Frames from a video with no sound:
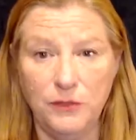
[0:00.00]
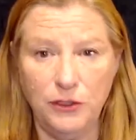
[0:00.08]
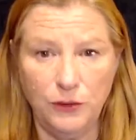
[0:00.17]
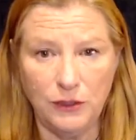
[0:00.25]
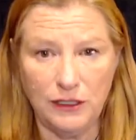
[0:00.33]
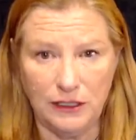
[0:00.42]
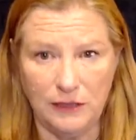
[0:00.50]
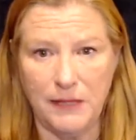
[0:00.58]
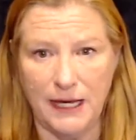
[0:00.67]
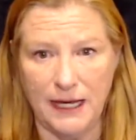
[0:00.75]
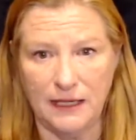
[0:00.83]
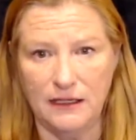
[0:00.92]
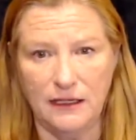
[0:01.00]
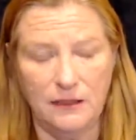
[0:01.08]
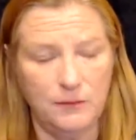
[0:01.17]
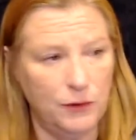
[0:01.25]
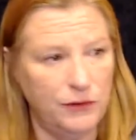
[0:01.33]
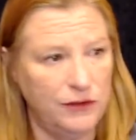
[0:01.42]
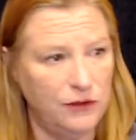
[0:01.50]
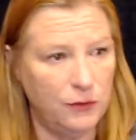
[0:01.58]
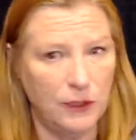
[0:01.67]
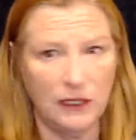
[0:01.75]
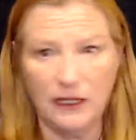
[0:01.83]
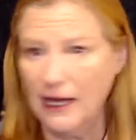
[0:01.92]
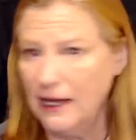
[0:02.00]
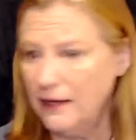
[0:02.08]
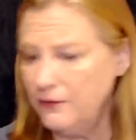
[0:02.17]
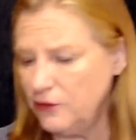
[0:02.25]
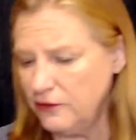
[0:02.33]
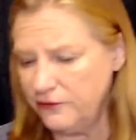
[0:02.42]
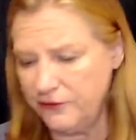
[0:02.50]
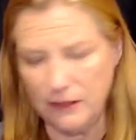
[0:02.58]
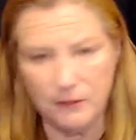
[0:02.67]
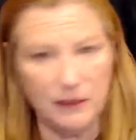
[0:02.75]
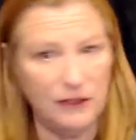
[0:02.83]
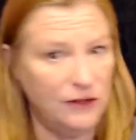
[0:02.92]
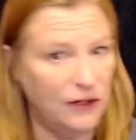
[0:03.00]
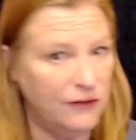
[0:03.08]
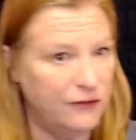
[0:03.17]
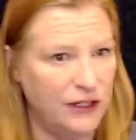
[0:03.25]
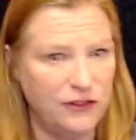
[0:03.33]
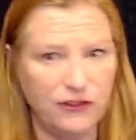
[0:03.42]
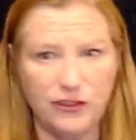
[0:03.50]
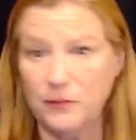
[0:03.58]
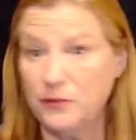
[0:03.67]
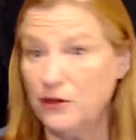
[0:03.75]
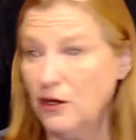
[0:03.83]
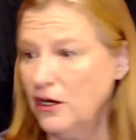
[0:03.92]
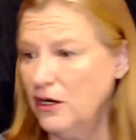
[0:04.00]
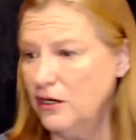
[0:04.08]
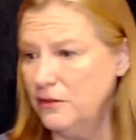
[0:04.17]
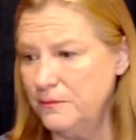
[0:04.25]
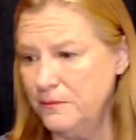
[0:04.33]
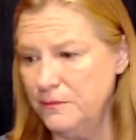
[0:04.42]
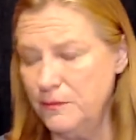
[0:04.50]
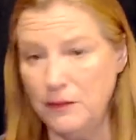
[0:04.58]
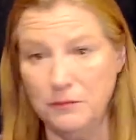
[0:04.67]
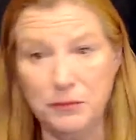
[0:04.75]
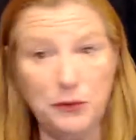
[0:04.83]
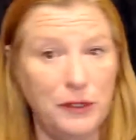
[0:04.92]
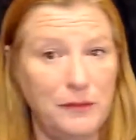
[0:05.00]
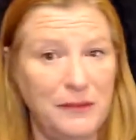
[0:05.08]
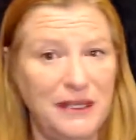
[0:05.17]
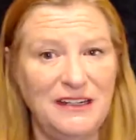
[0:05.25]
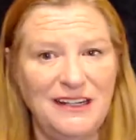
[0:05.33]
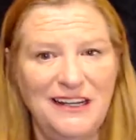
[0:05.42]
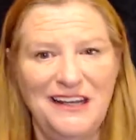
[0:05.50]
unity back, both into our lives, our families, our friendships, our employment,